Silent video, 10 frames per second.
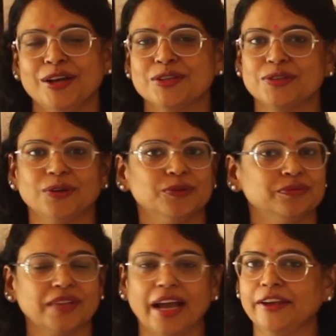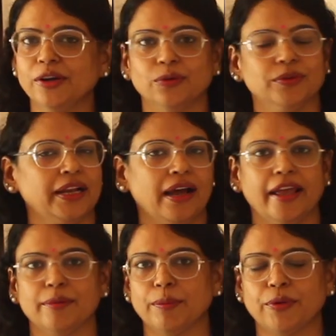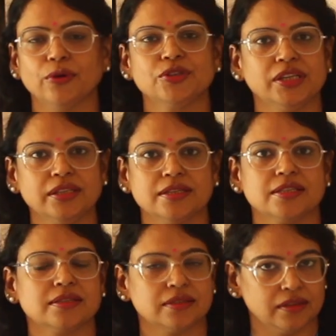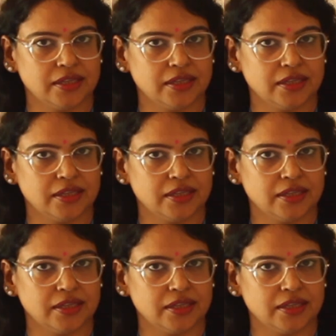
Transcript: So I know that I am approaching this